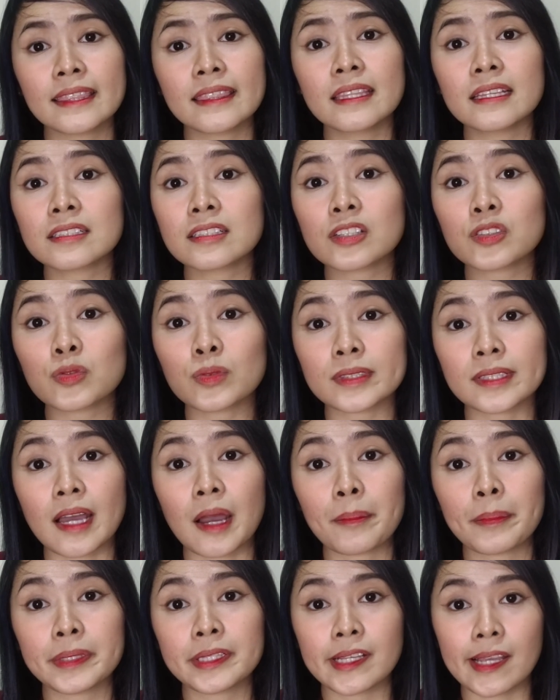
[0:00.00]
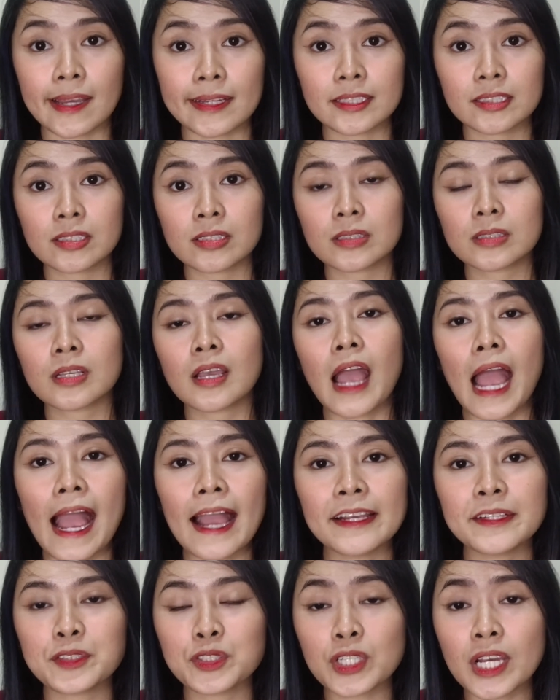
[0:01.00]
This is what happened, guys.
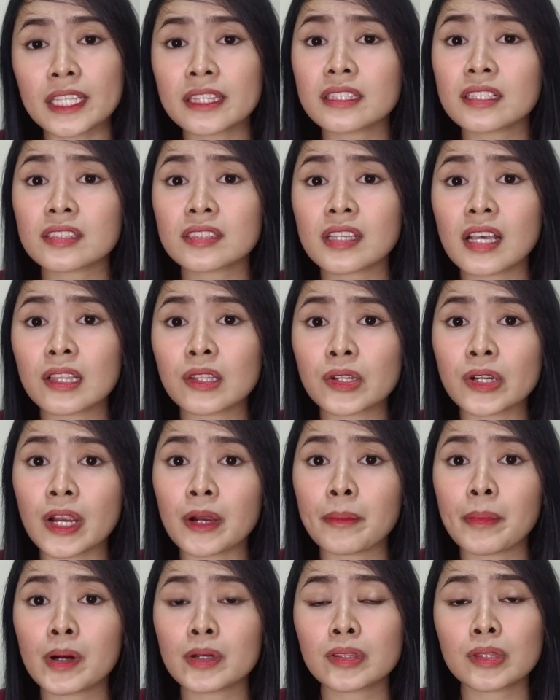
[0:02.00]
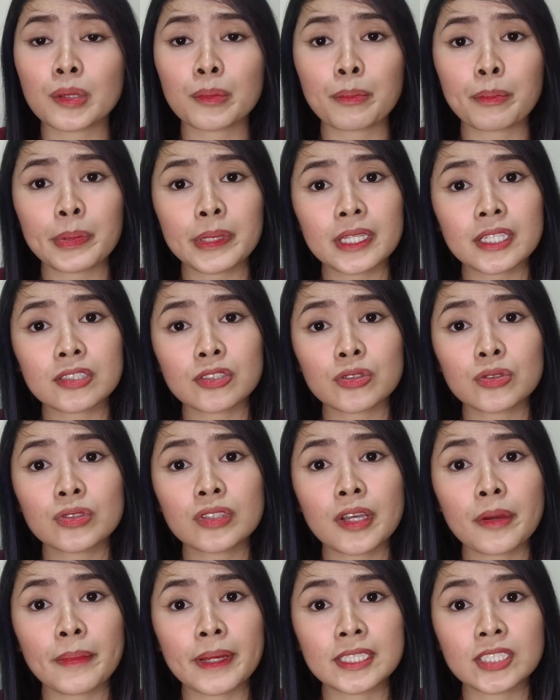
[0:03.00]
I chat the seller about the PSU
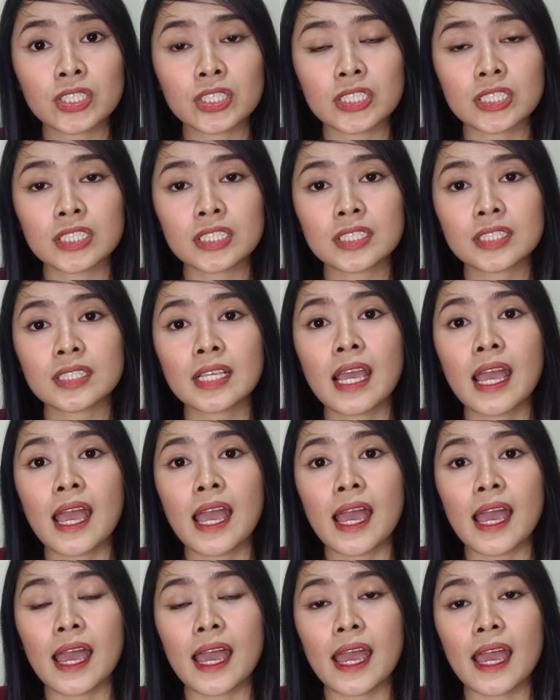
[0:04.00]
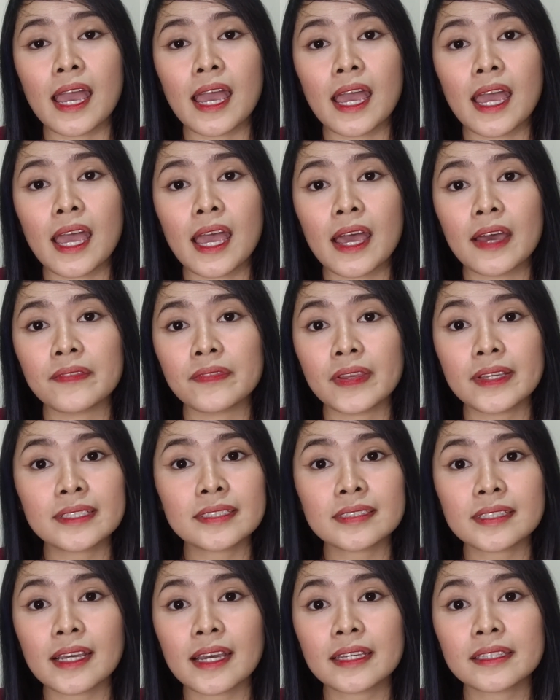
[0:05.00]
dimensions, and they
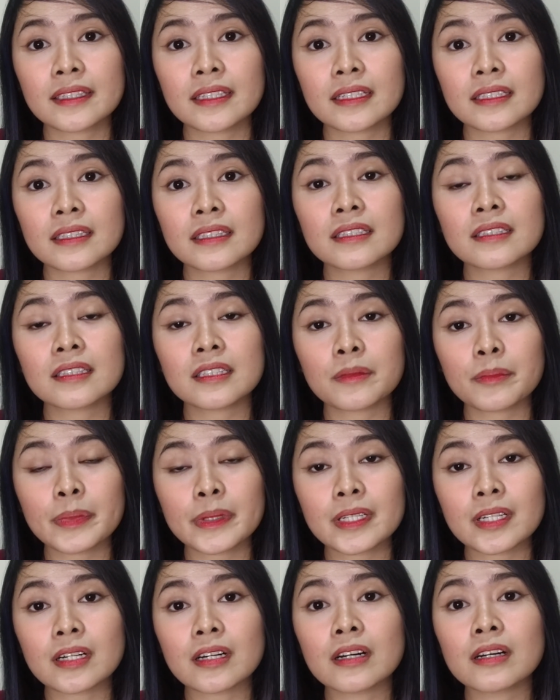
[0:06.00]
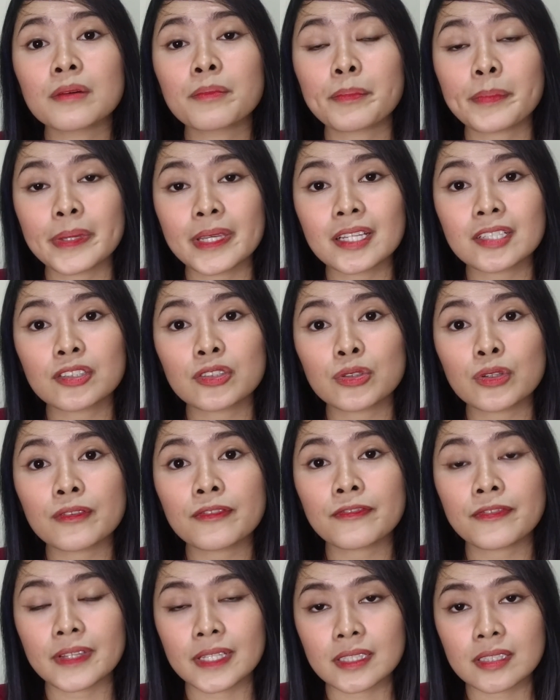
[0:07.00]
said that the typical PSU
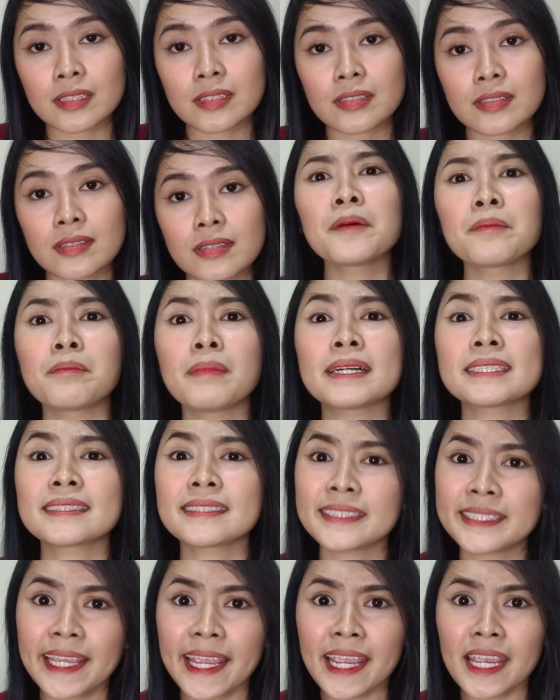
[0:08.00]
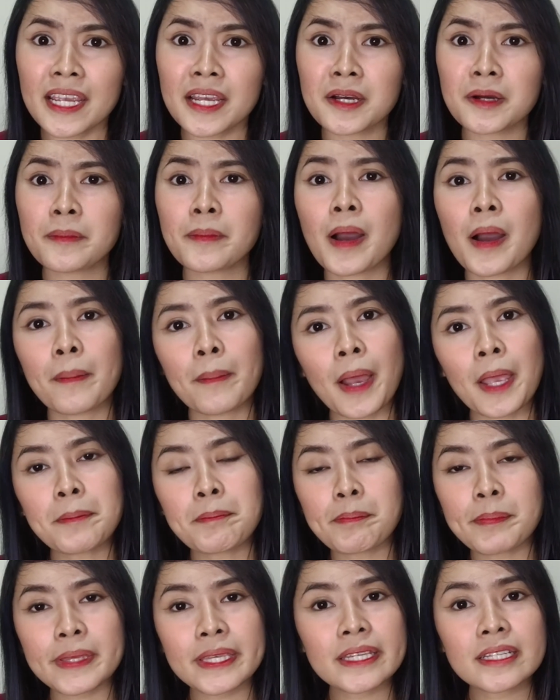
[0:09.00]
fits. But damn! My
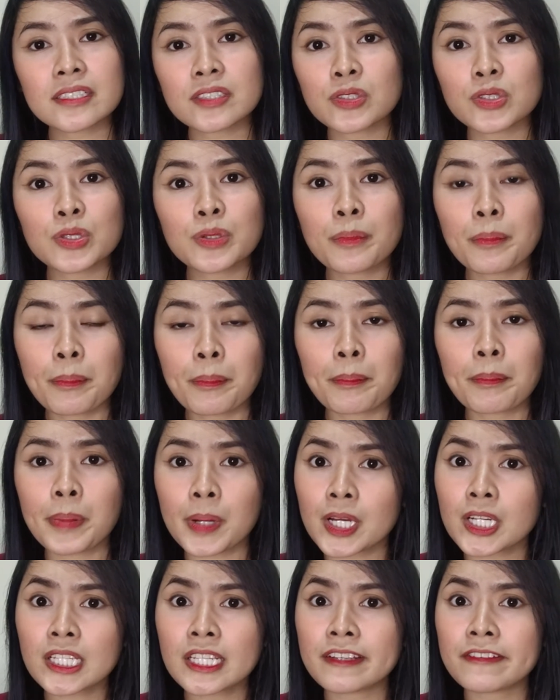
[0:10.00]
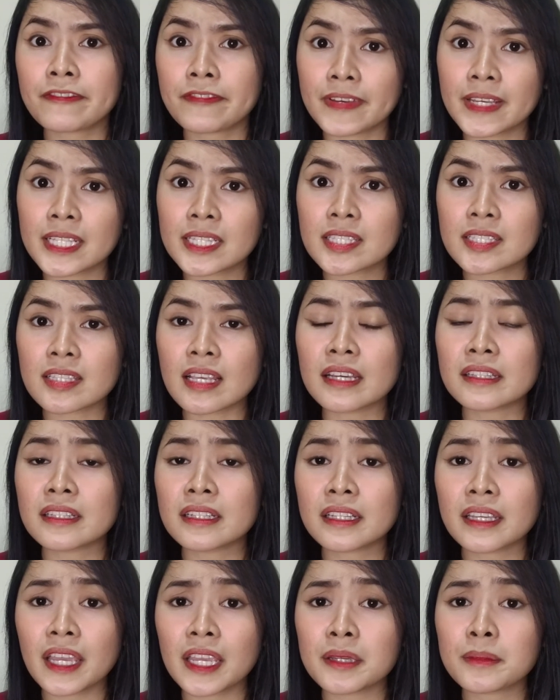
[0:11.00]
PSU barely fits and
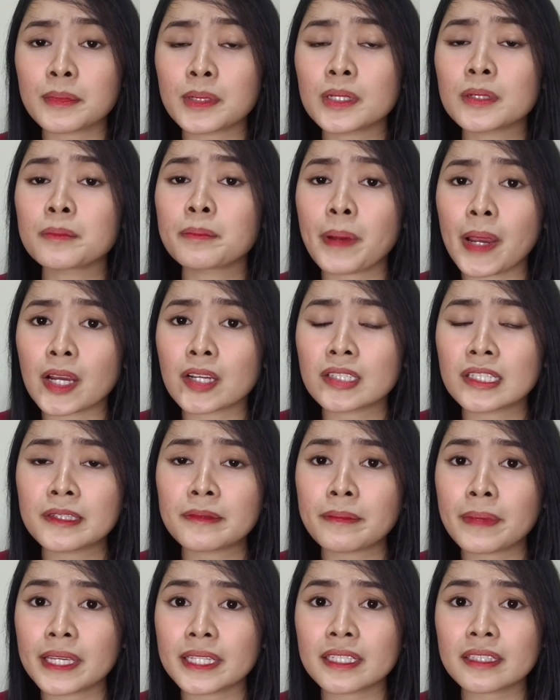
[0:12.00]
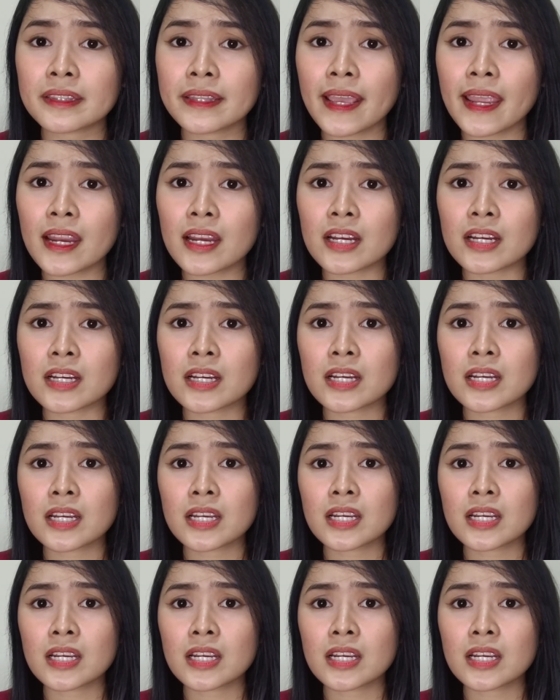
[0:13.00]
the cable barely made it there.